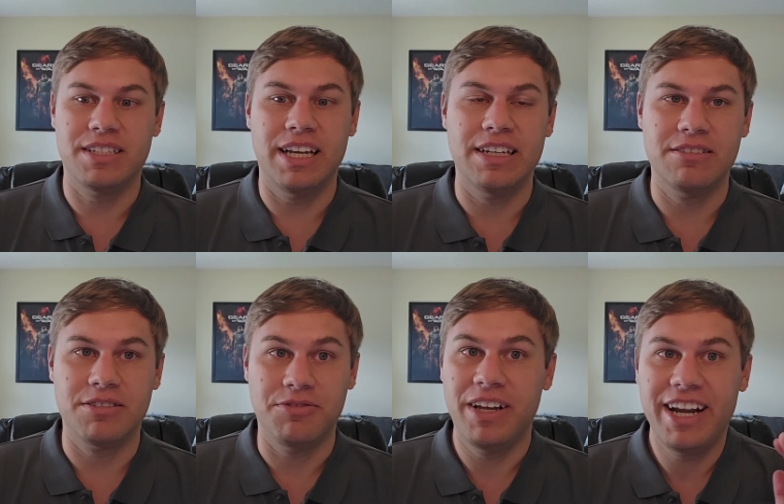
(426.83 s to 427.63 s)
And
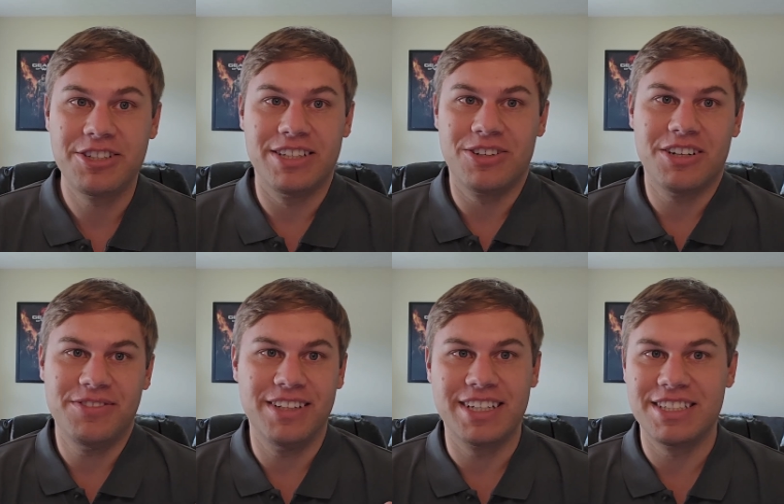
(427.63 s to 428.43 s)
the flight actually took
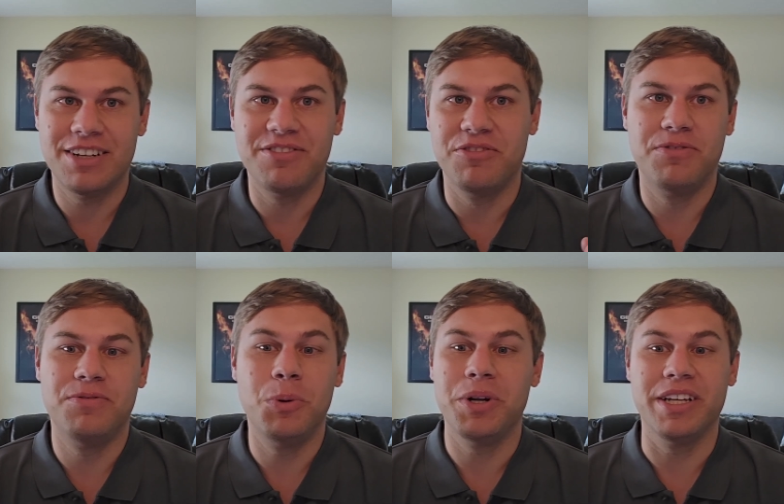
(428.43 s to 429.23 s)
off at
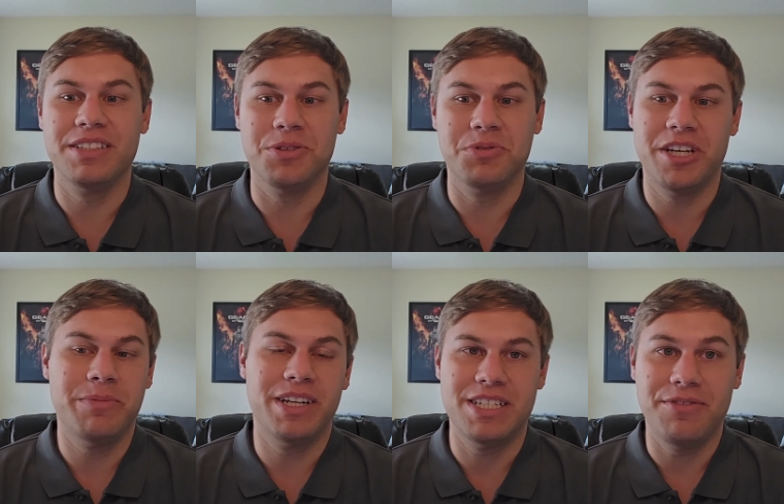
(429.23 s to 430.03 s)
7:40, so 10
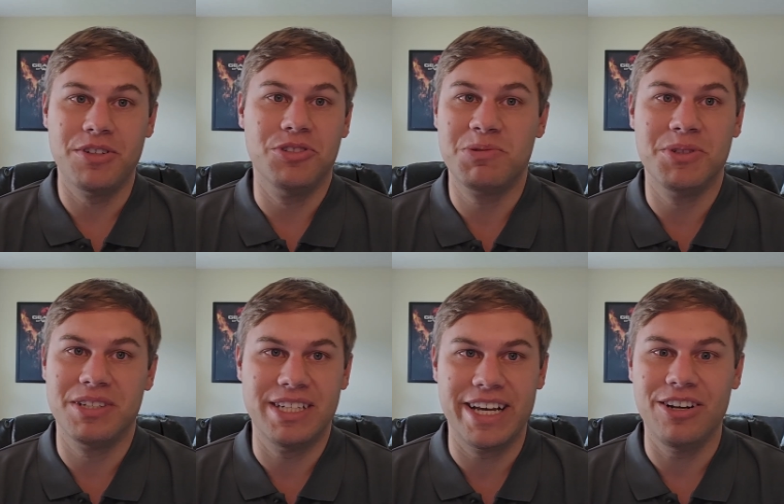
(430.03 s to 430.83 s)
minutes after it was supposed
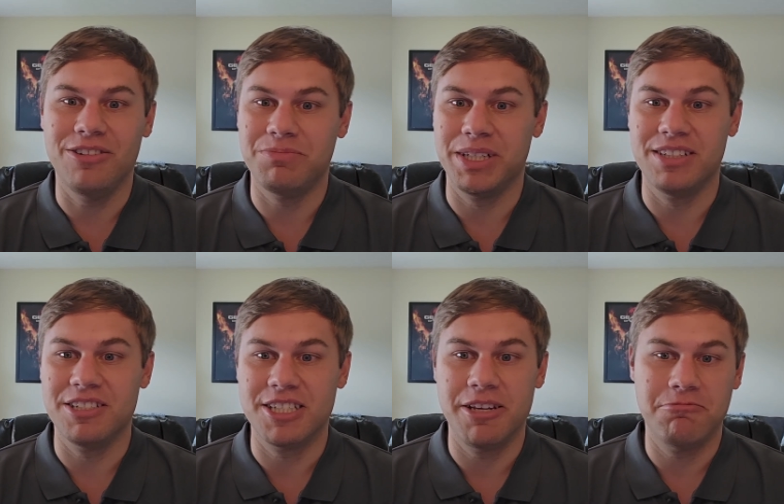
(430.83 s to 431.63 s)
to take off,
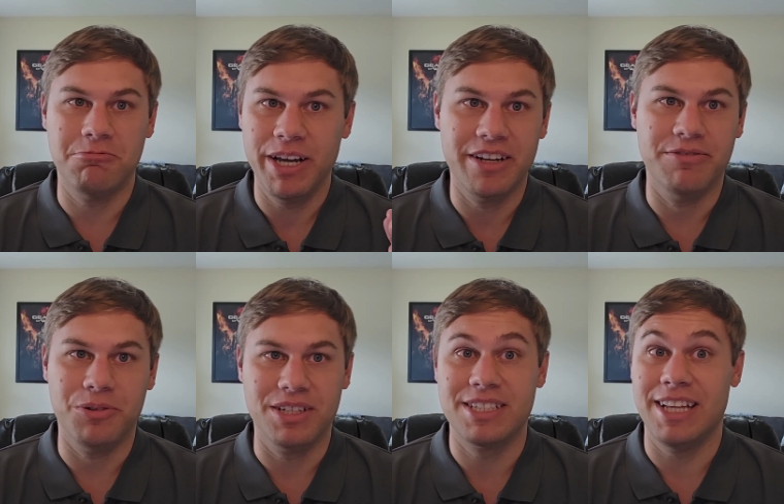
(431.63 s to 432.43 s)
because they waited
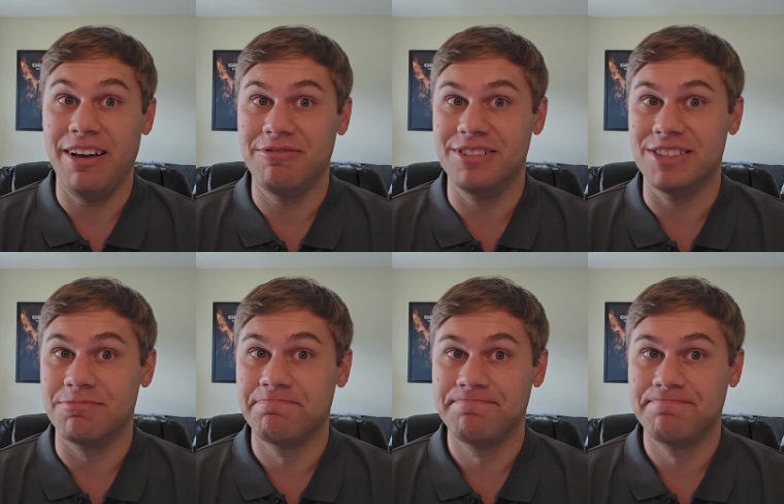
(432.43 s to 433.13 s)
for us. That was